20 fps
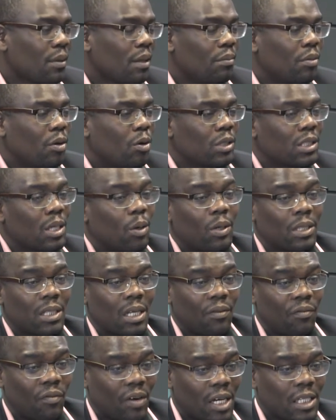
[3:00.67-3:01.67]
because I was
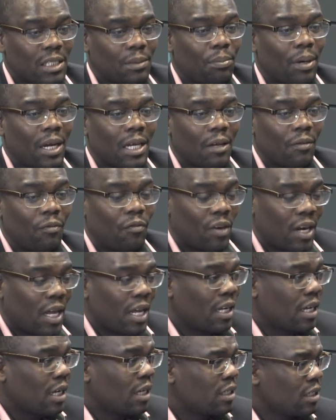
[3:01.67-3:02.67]
advised by a
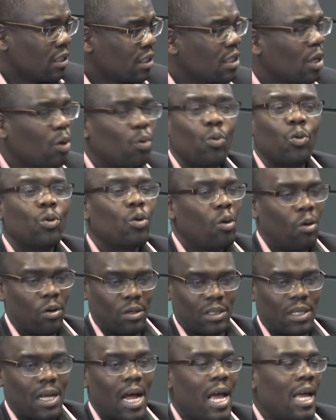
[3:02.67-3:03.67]
friend that this is a good
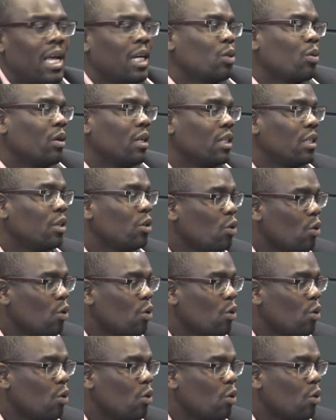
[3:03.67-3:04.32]
course. I actually didn't know